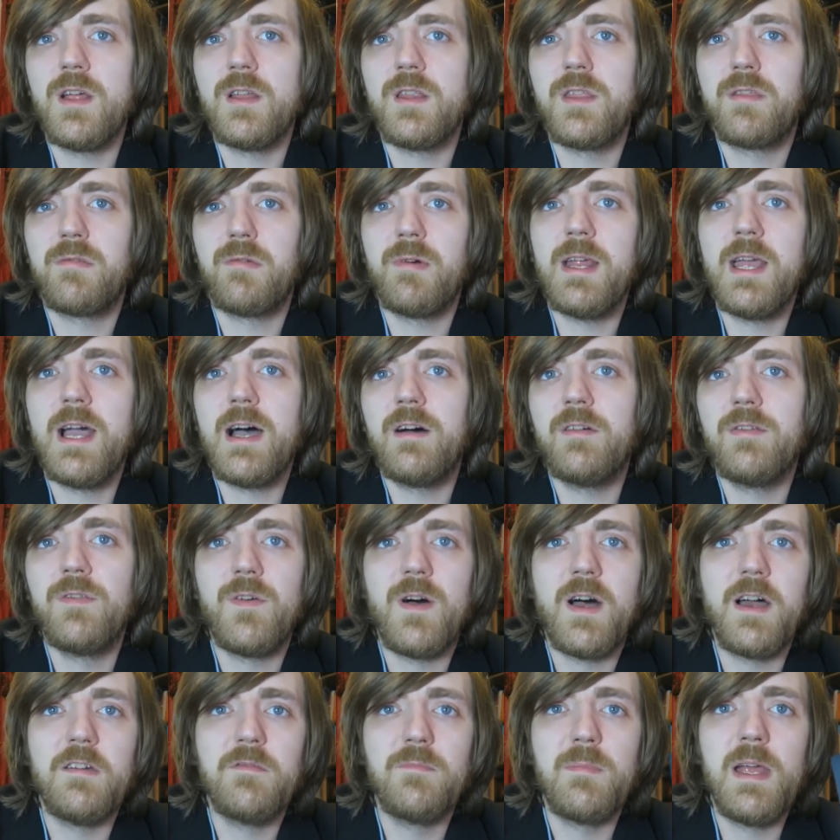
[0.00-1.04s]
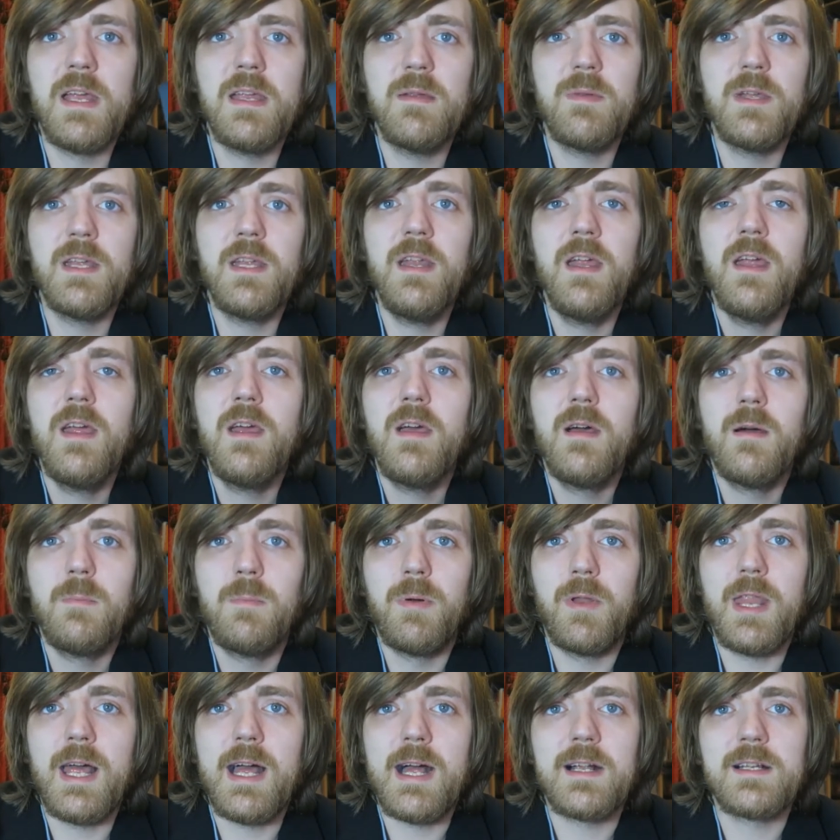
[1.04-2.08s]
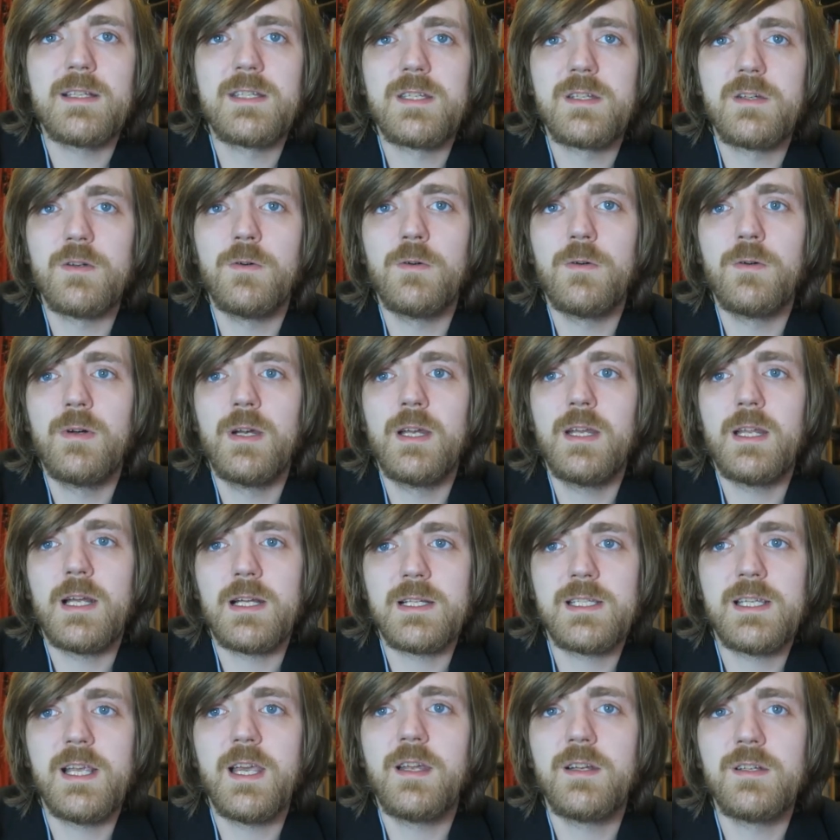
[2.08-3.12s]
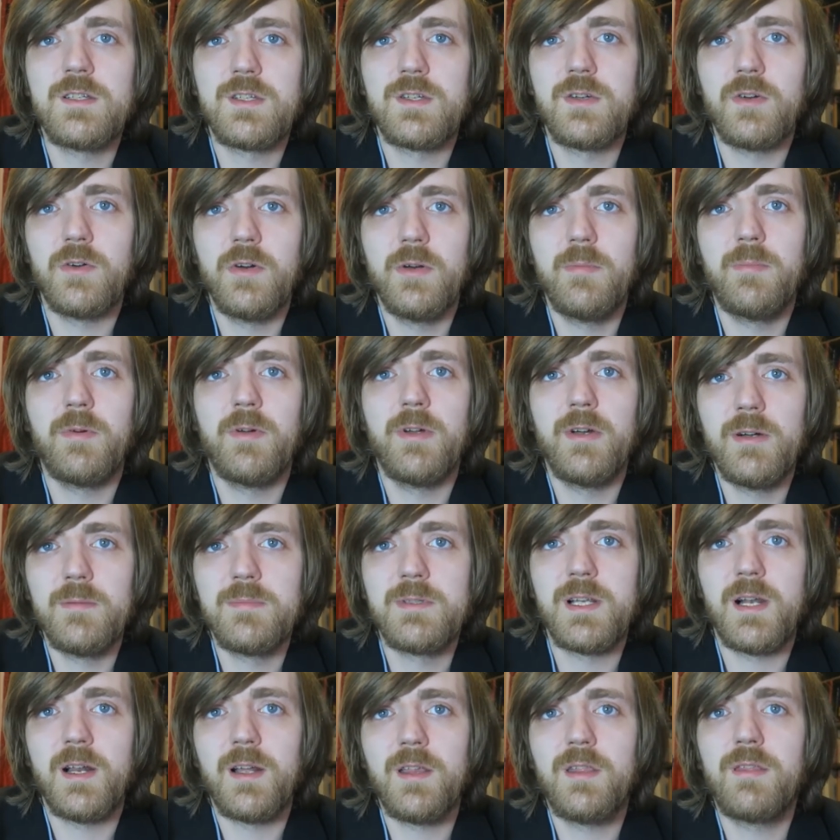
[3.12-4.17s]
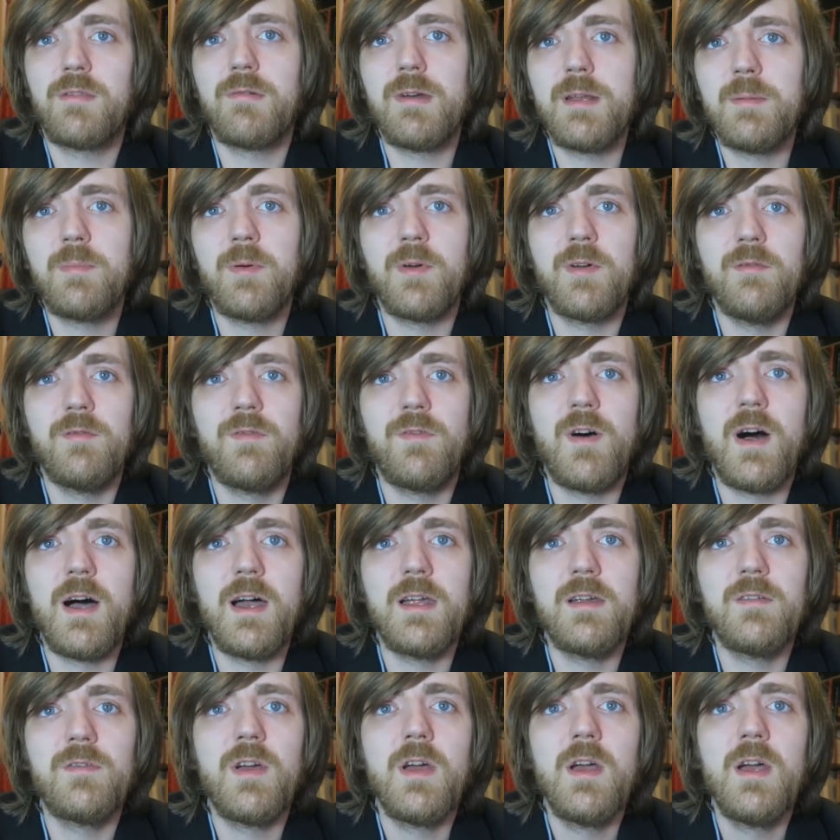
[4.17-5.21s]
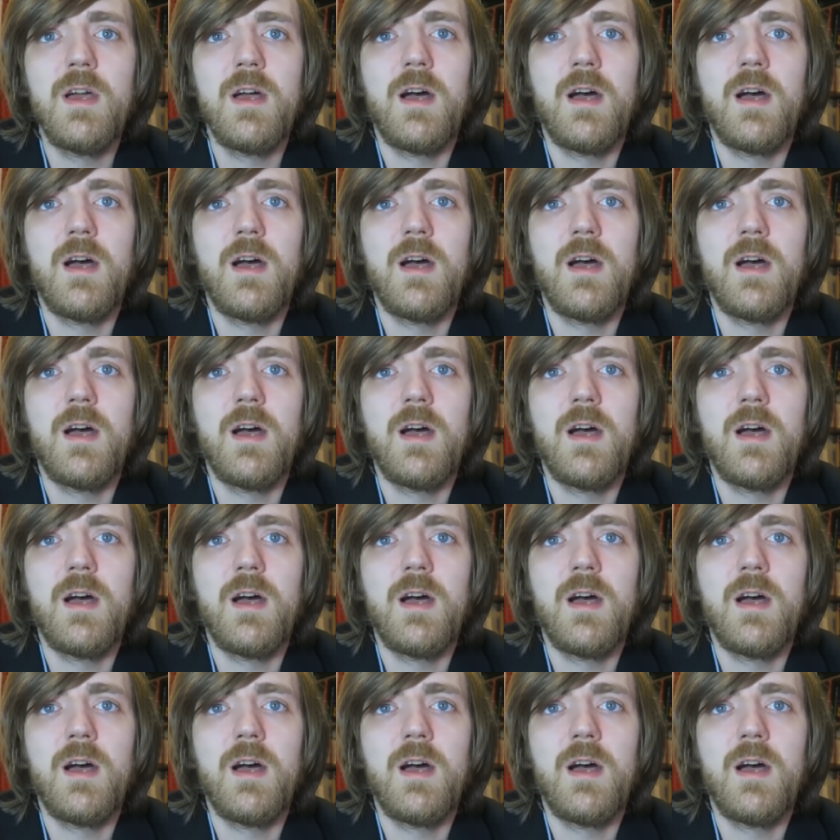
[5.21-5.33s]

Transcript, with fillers: a, a, three out of five maybe but that story that second story brought it up to like a 3.5